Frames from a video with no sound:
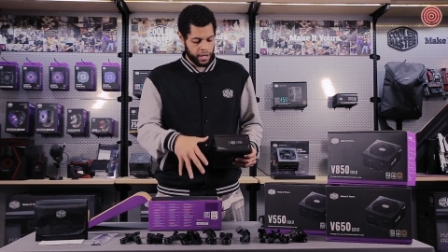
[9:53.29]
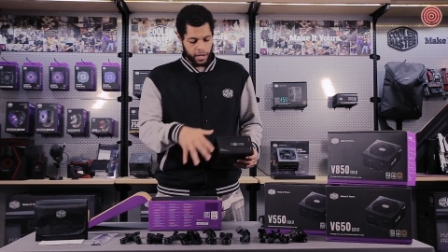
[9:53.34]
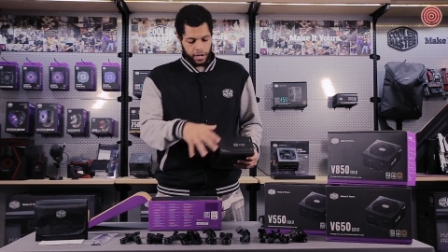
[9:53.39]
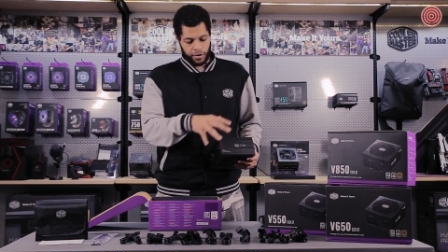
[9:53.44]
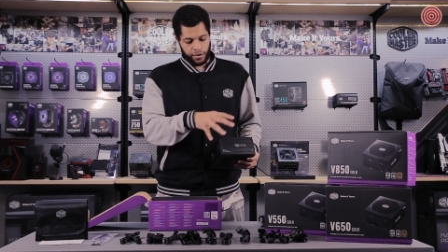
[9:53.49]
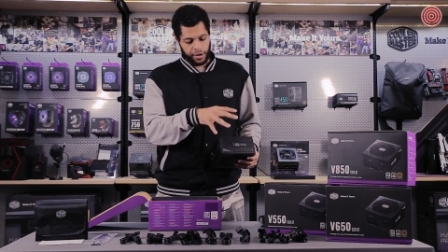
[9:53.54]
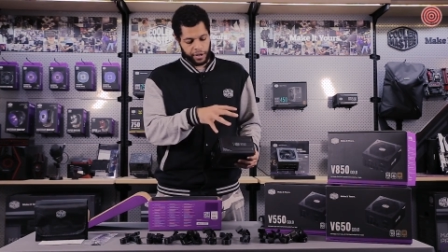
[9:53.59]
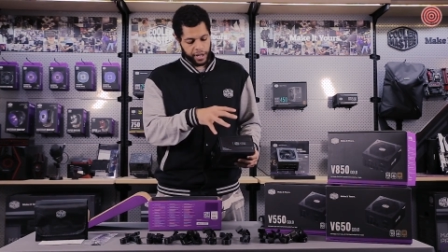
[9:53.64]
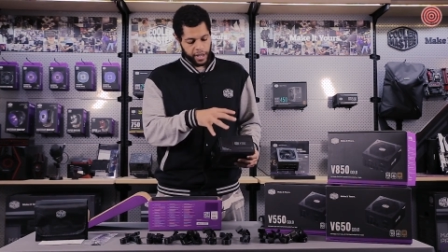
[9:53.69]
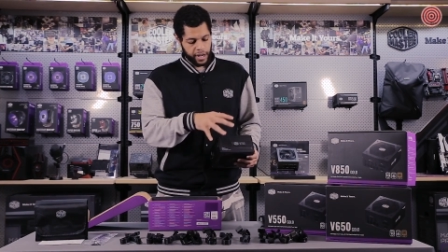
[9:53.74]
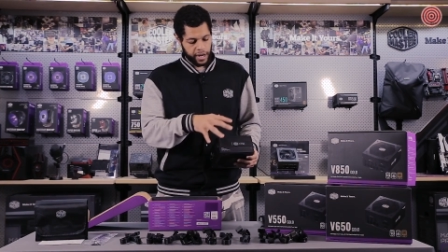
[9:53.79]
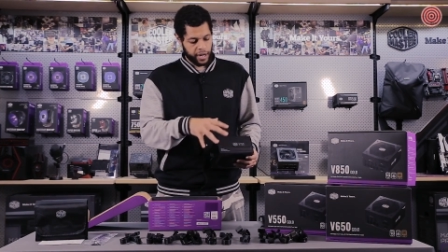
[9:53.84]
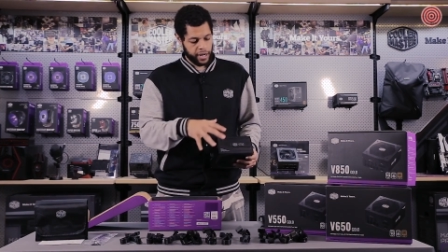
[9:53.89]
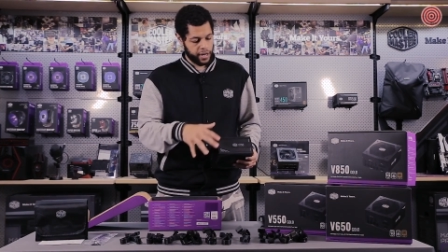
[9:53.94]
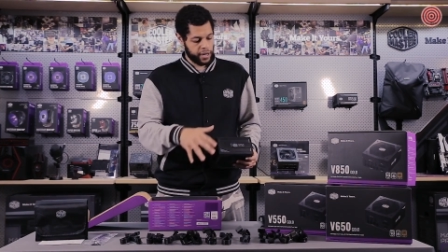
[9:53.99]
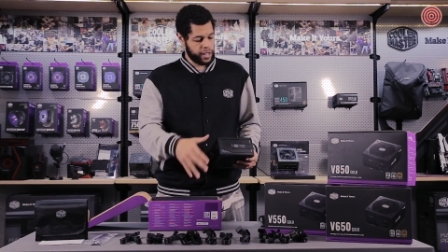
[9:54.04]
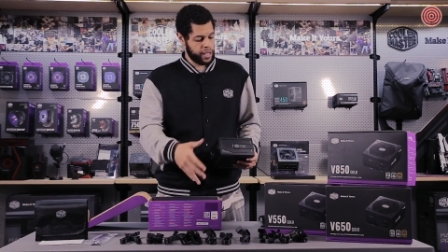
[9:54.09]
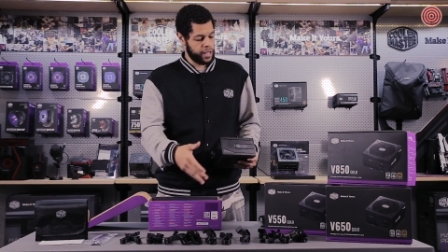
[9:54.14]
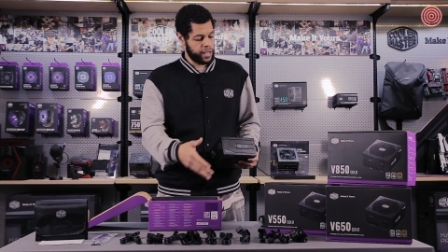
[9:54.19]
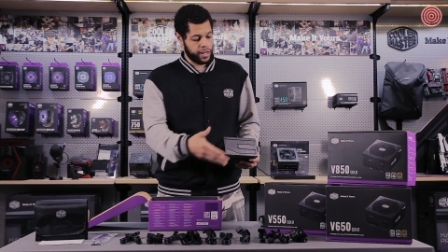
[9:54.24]
You can get it
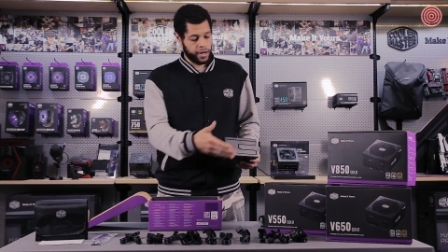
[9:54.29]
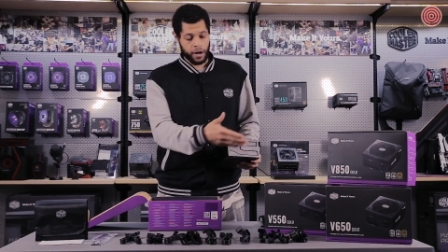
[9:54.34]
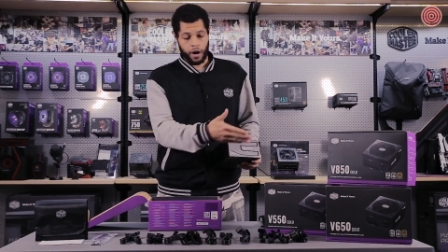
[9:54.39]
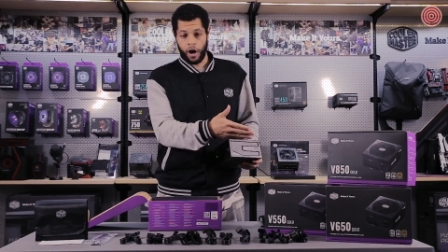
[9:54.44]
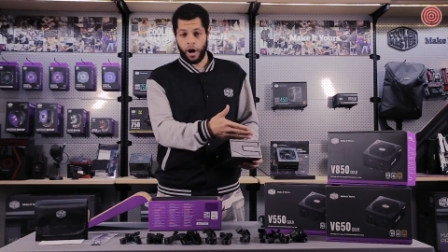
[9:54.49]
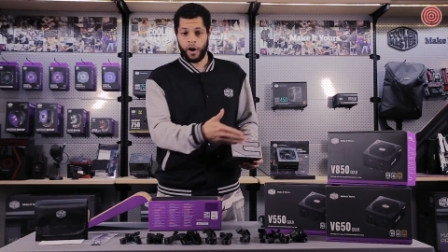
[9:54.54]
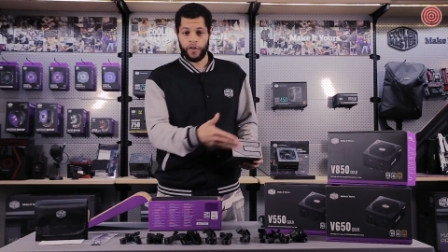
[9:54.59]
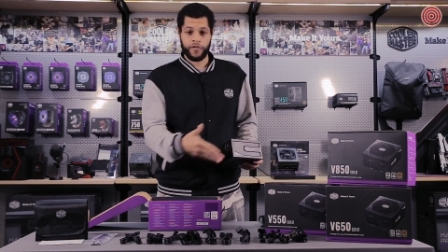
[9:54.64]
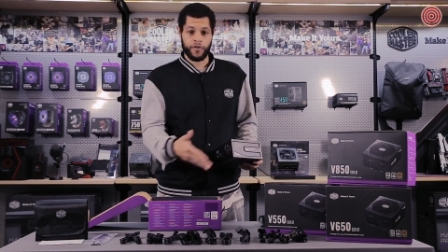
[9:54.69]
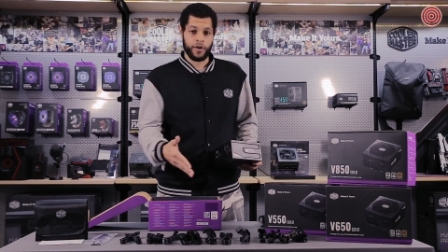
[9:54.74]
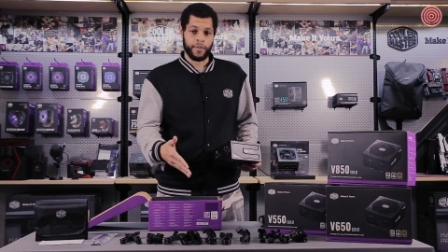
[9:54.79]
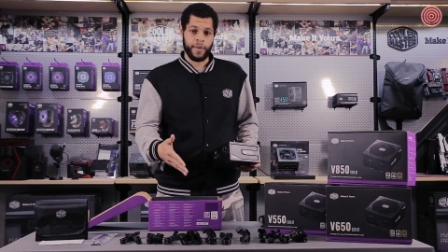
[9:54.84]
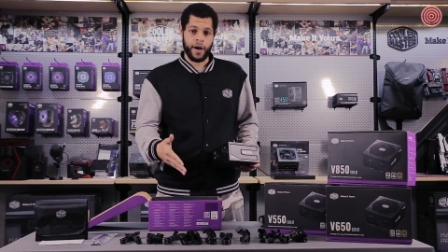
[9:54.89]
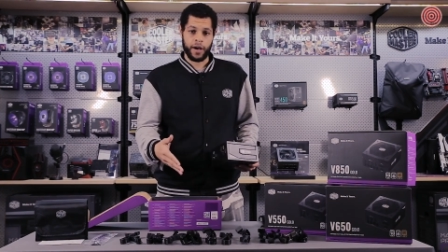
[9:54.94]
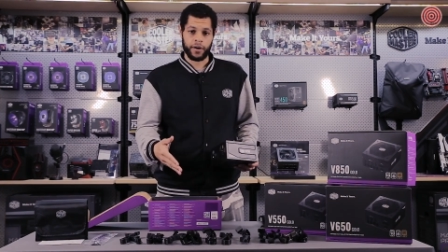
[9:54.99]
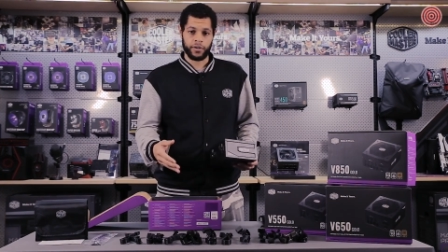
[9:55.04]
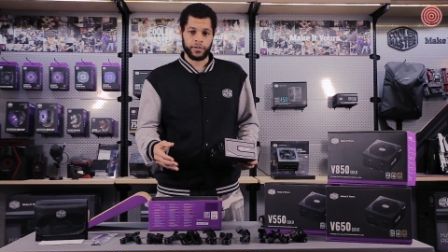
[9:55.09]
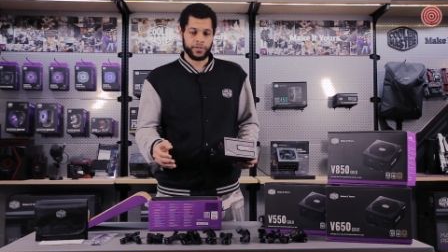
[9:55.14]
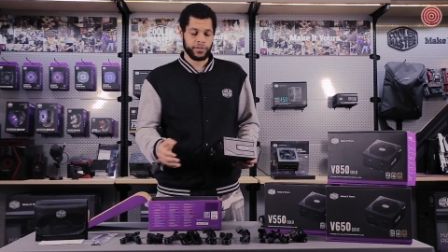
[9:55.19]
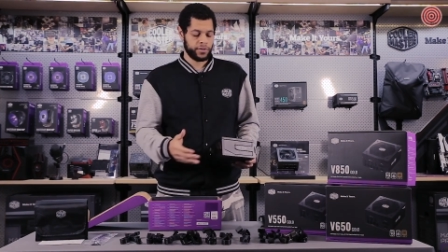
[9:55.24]
in all 4
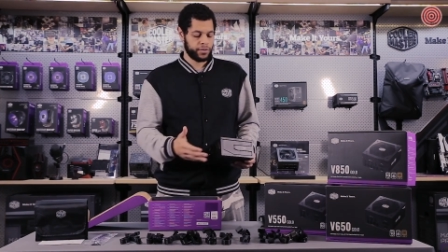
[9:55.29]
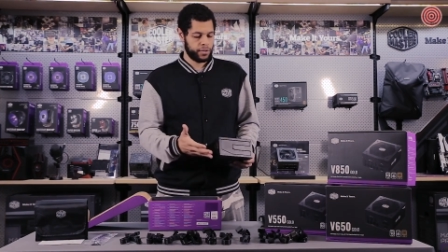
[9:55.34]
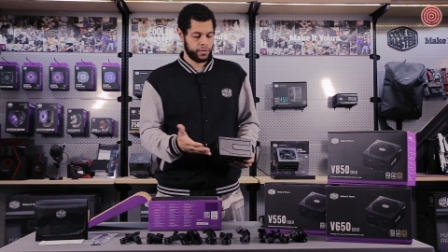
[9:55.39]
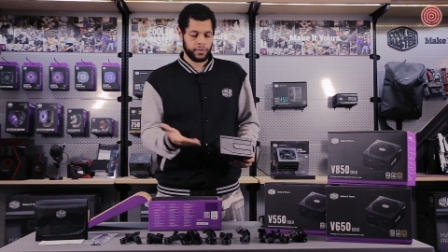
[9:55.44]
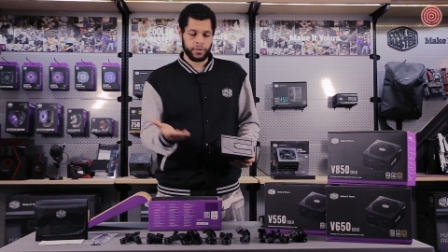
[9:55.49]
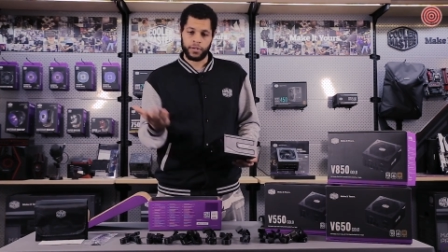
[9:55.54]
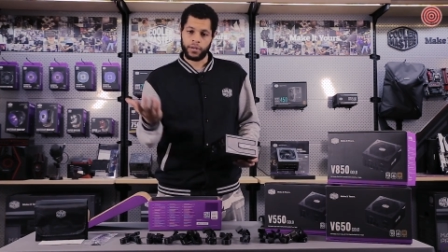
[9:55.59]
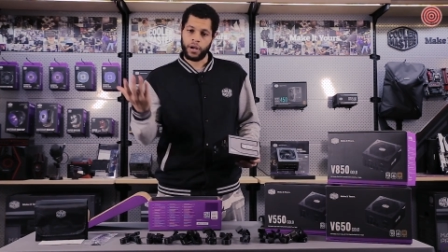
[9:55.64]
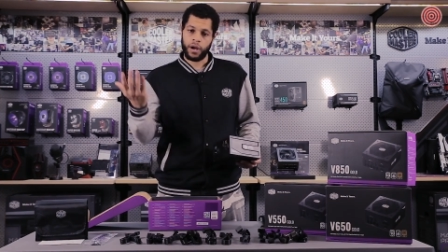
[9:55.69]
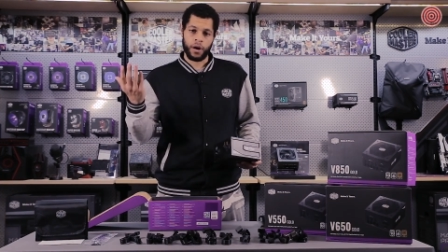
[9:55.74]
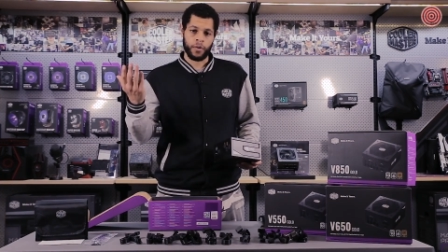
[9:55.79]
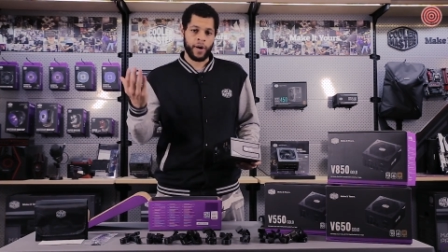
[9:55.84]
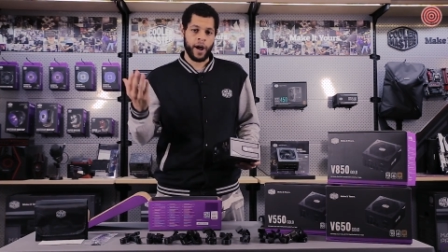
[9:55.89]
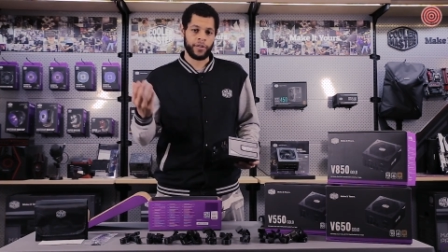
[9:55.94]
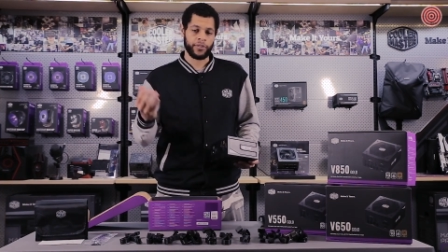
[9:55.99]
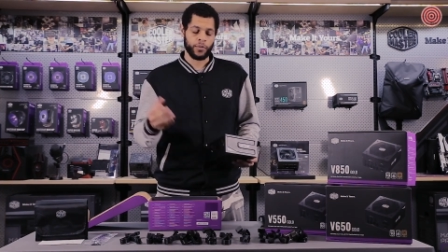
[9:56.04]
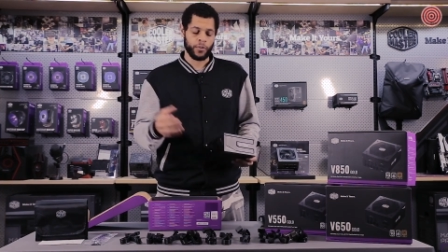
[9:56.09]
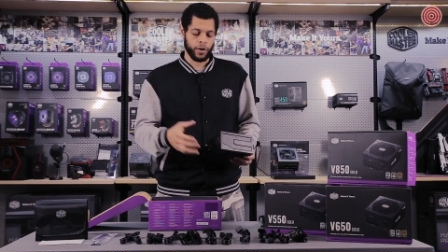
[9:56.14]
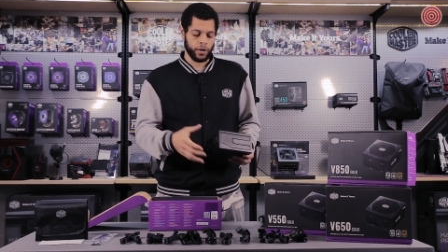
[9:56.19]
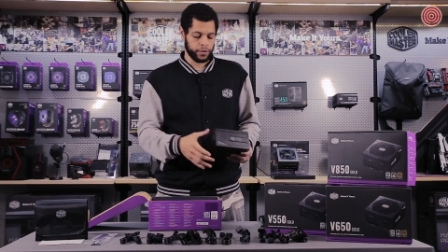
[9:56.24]
models
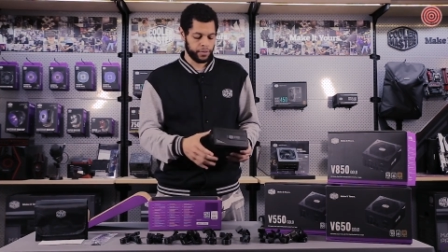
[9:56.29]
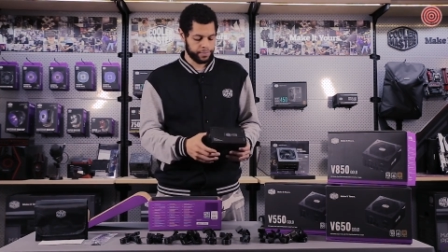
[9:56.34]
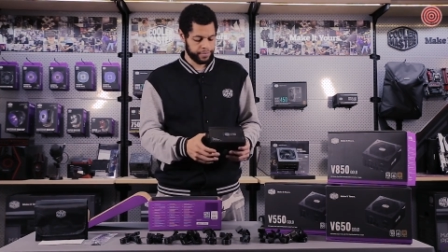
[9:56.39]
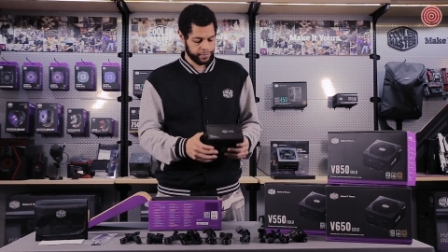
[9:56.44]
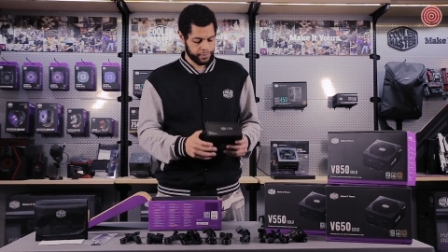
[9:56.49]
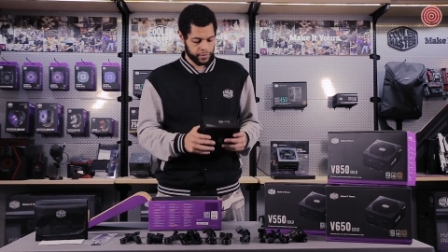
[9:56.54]
around the world.